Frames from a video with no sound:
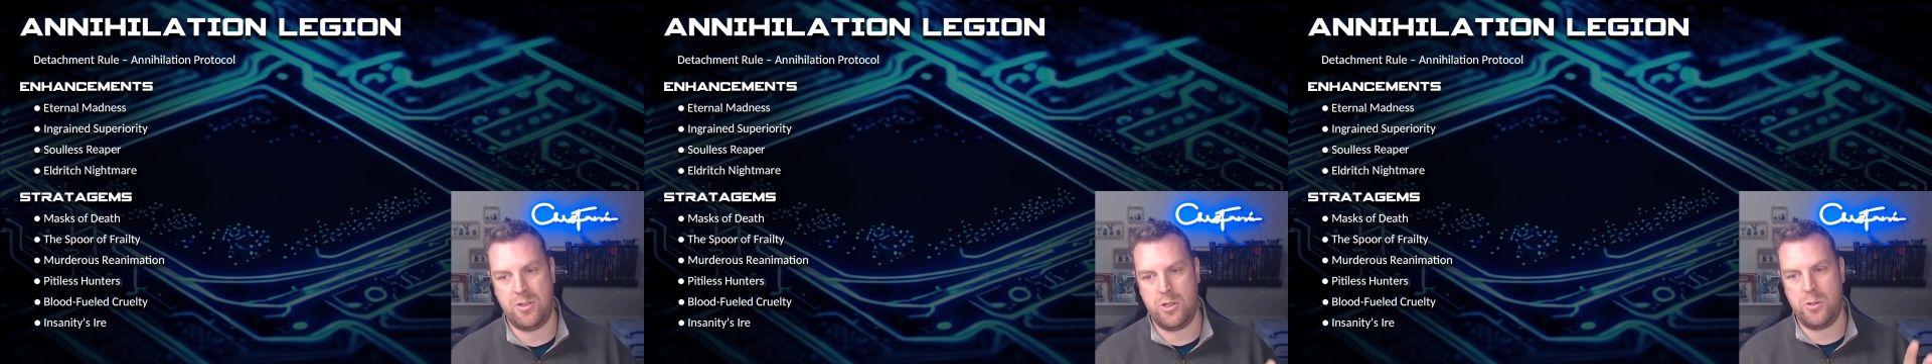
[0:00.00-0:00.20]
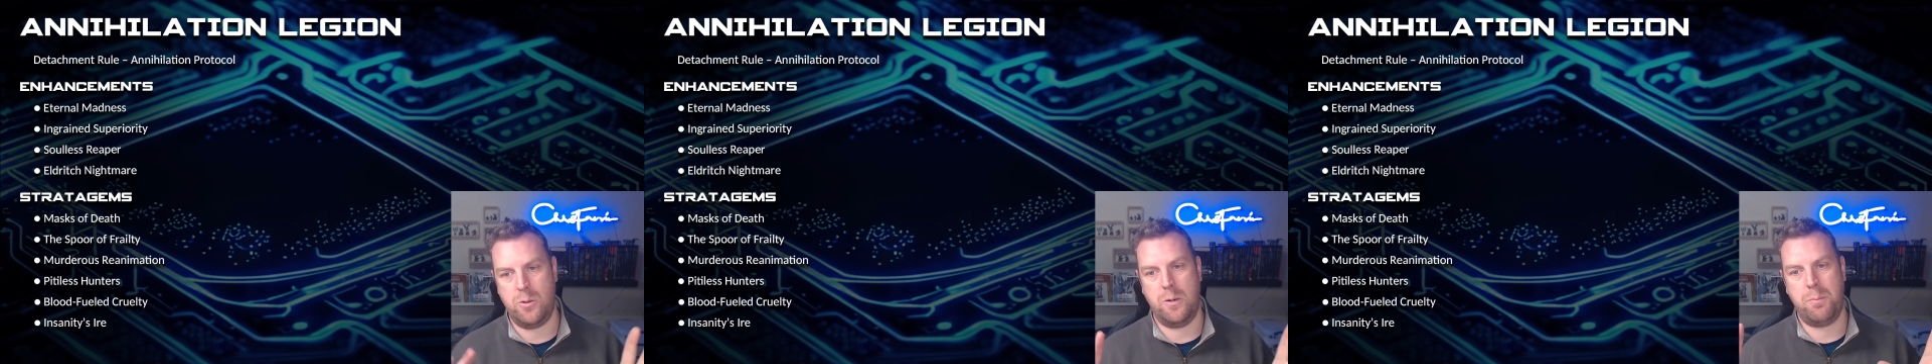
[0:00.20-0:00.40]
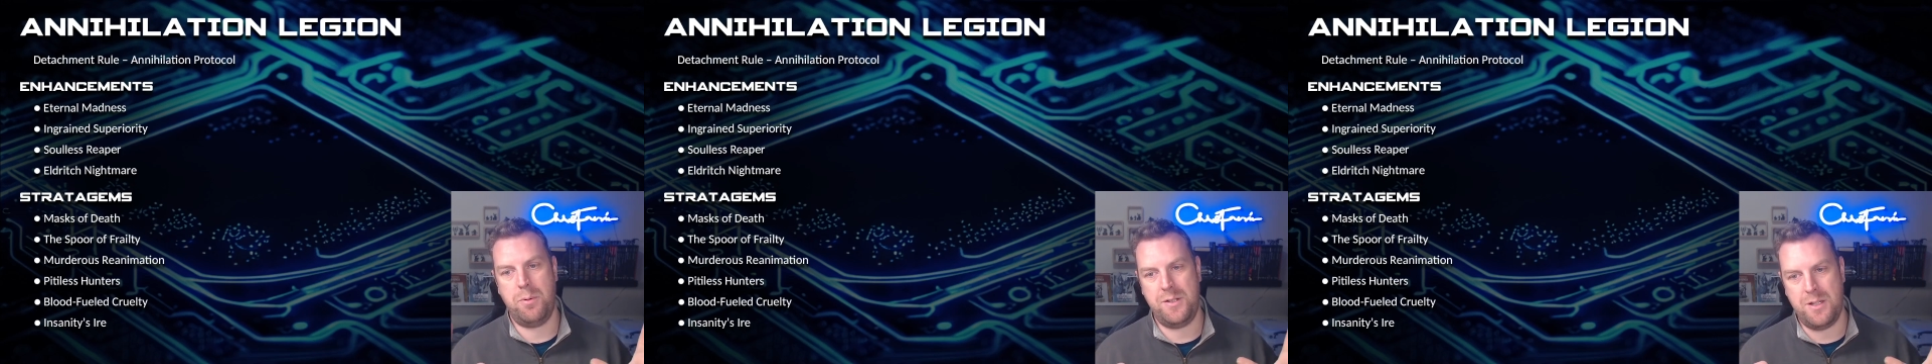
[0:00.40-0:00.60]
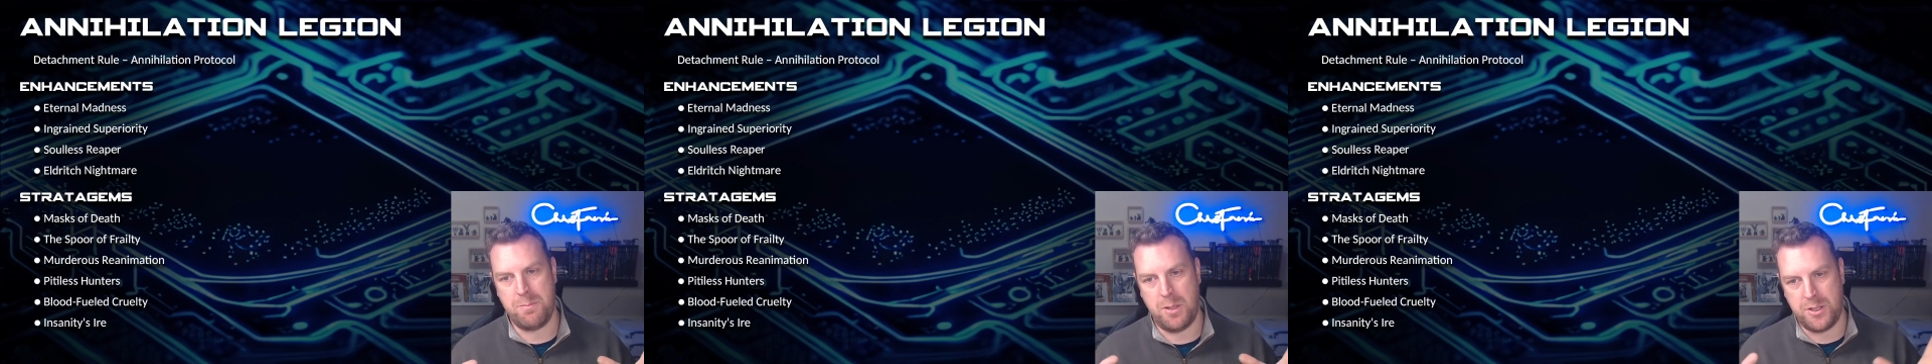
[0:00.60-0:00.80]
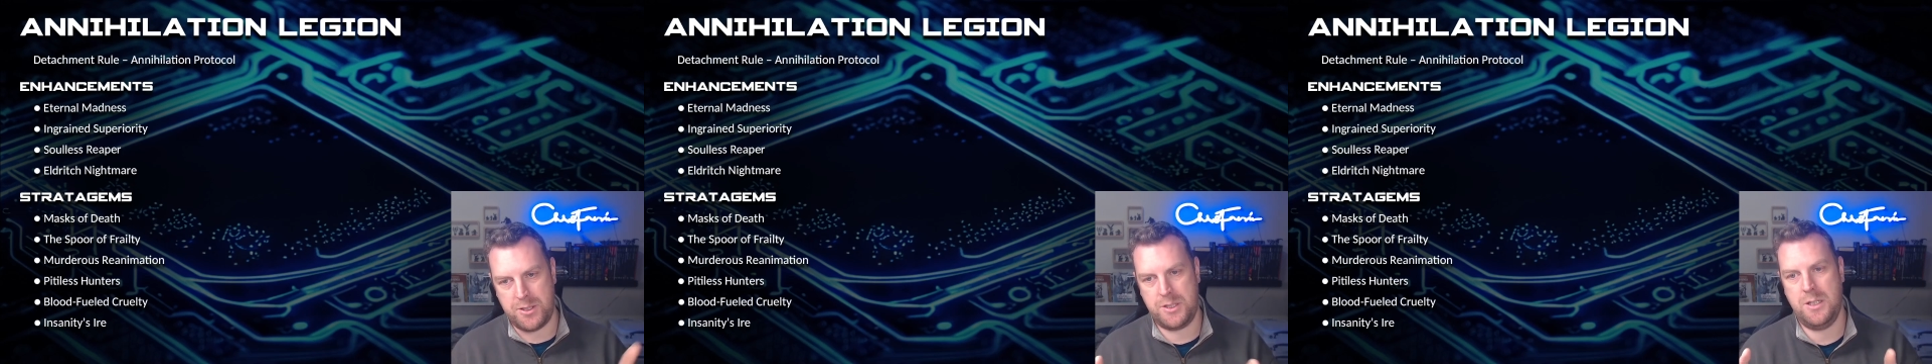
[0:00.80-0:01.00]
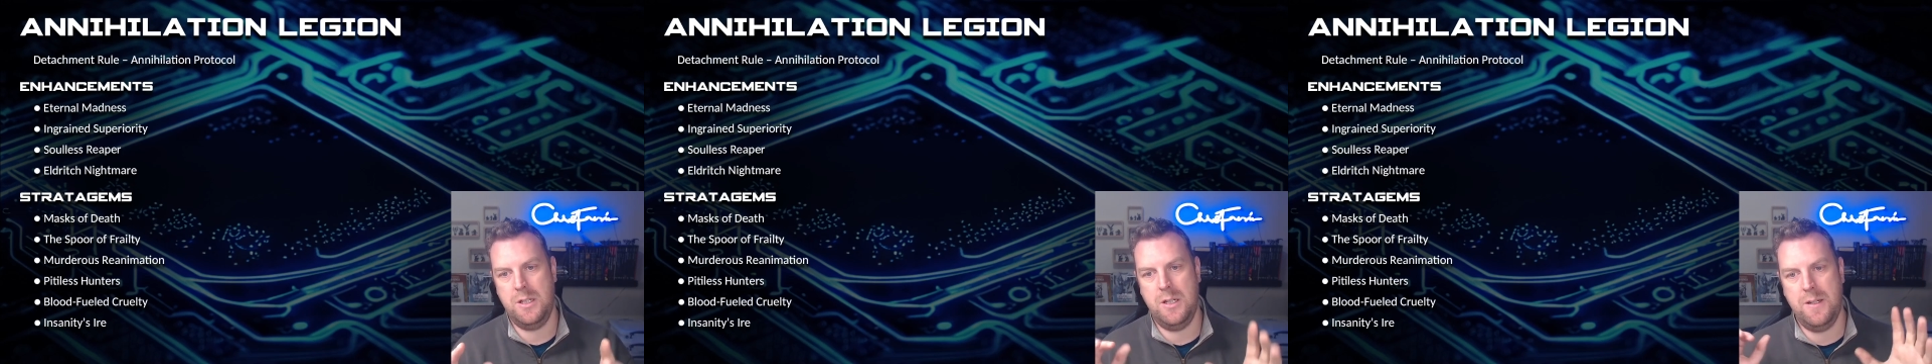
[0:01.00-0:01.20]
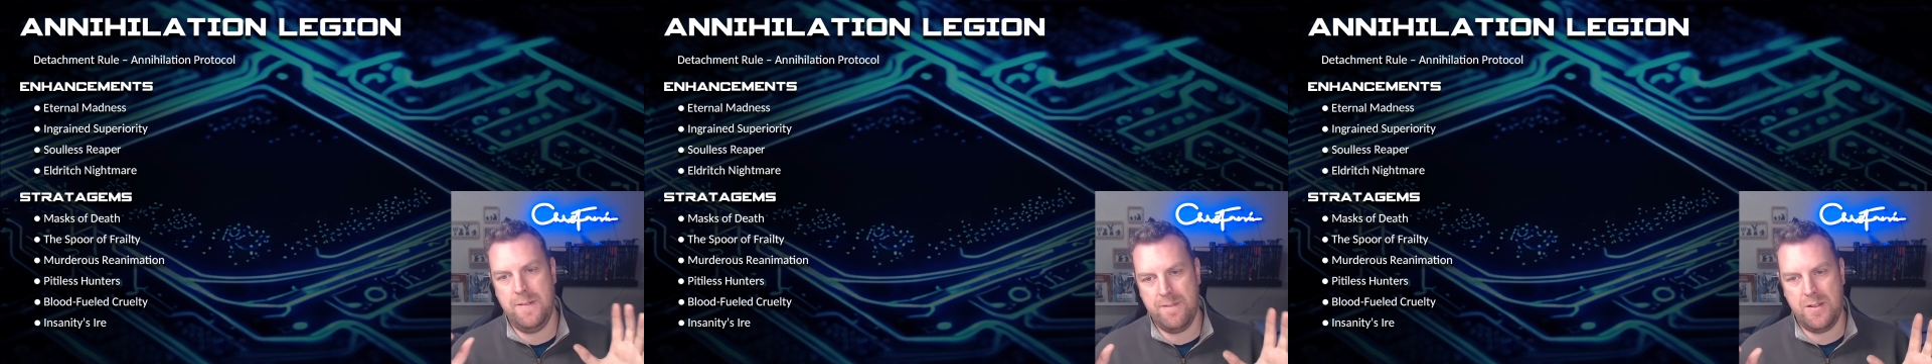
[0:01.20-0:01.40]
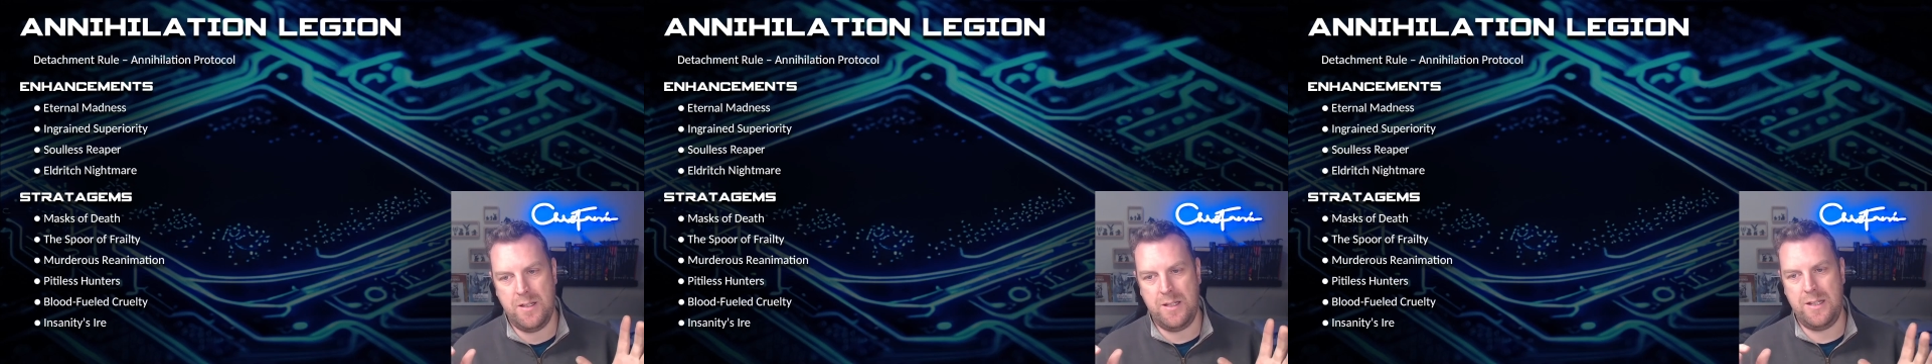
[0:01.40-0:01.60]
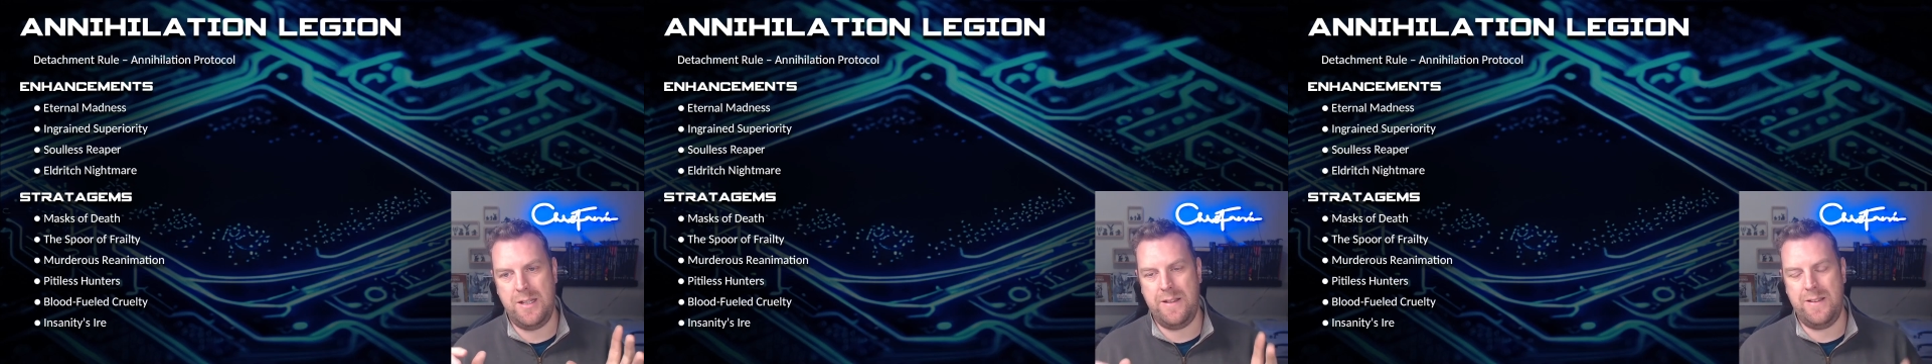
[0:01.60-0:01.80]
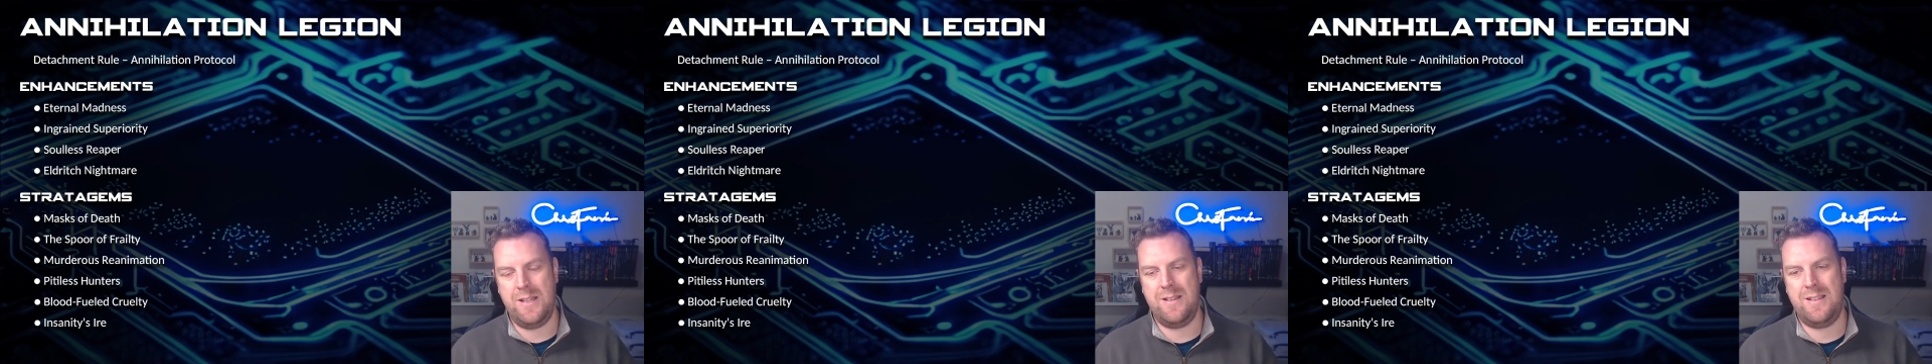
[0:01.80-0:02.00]
So you are pretty much
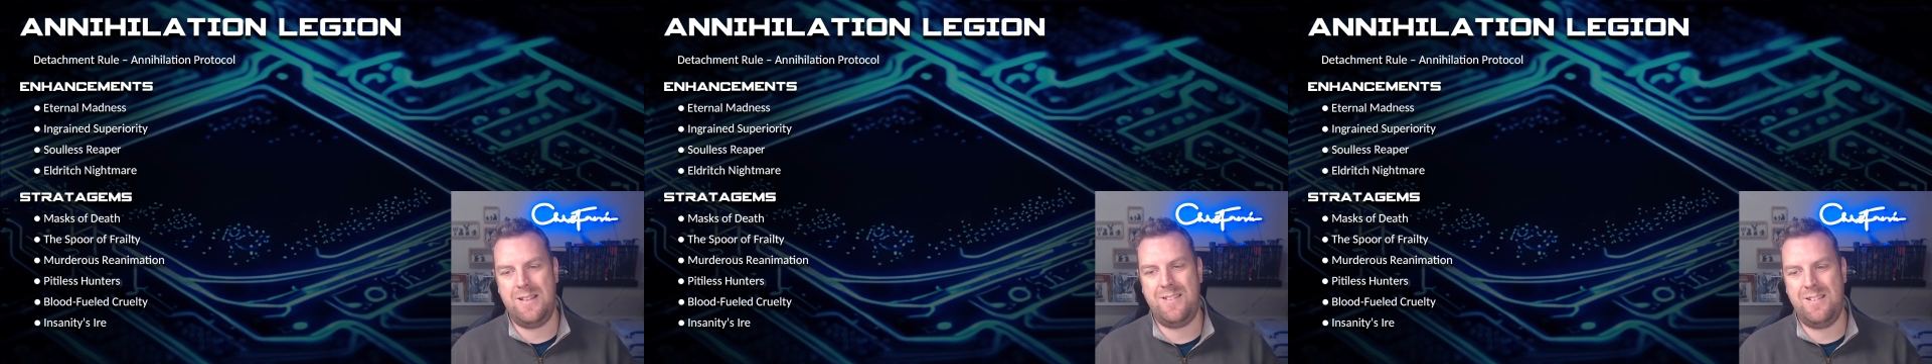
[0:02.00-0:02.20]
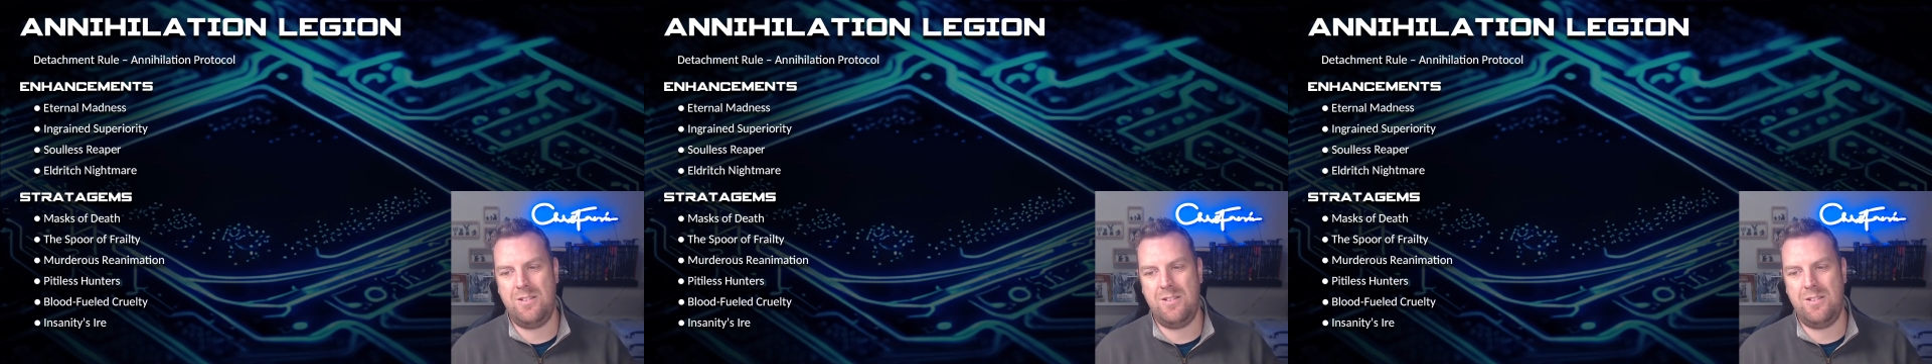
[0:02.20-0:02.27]
this